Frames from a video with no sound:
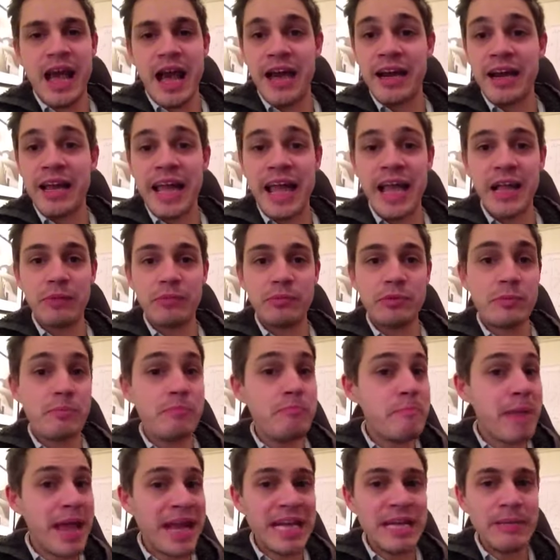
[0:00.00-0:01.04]
and I helped
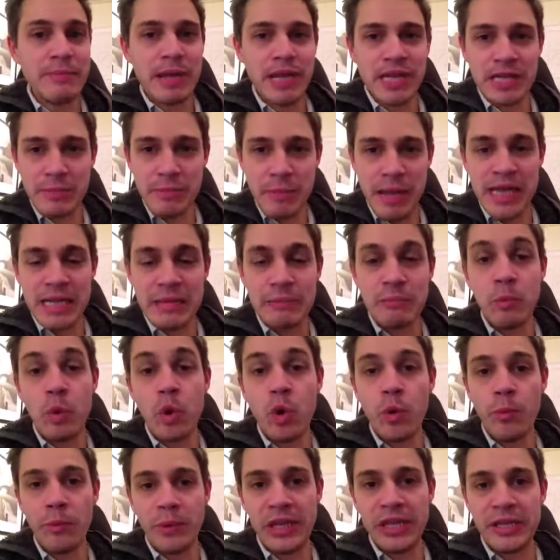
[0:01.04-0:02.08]
many, many, many
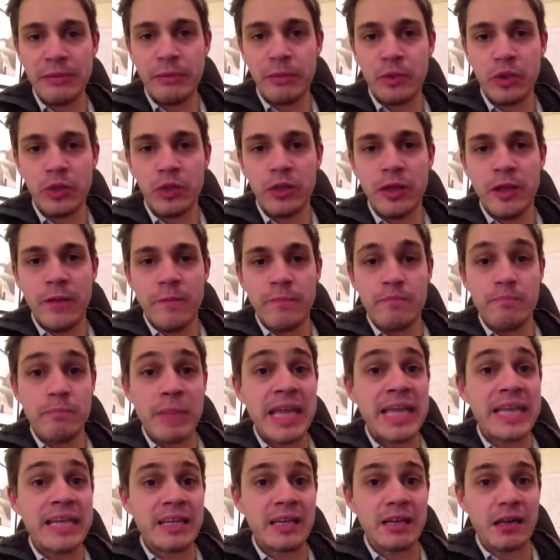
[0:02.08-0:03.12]
more people
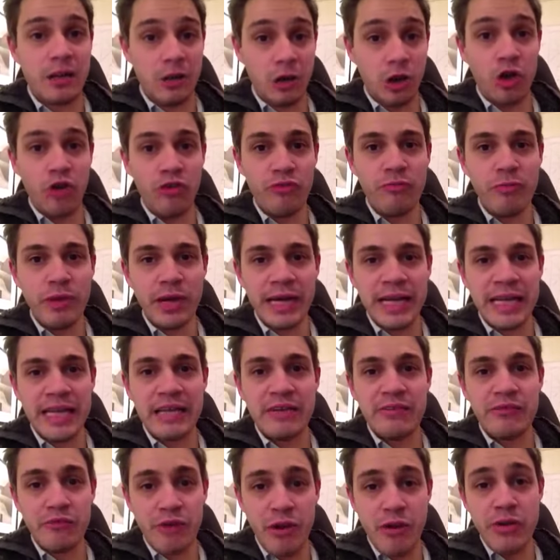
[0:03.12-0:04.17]
make a lot of money
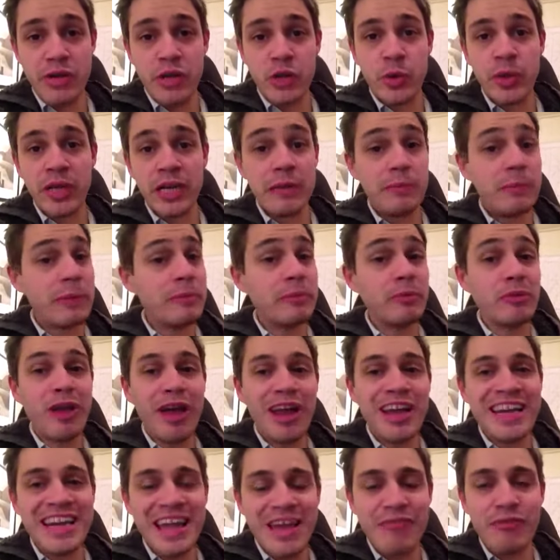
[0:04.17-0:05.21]
very quickly, people that
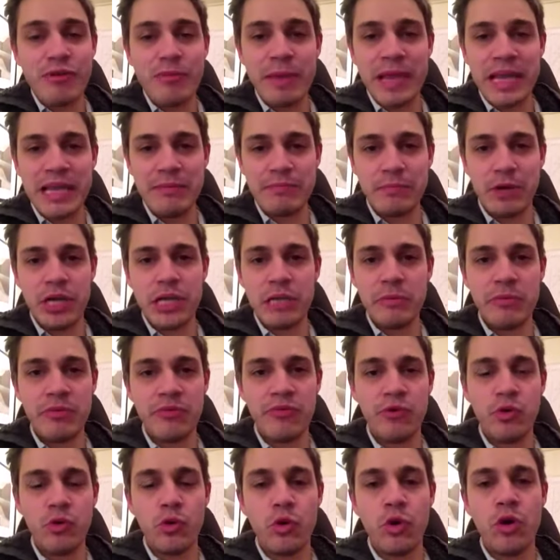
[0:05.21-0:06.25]
had never made money
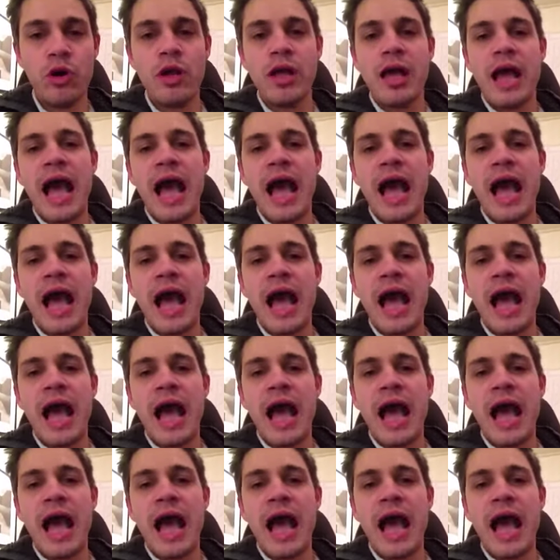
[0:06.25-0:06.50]
before.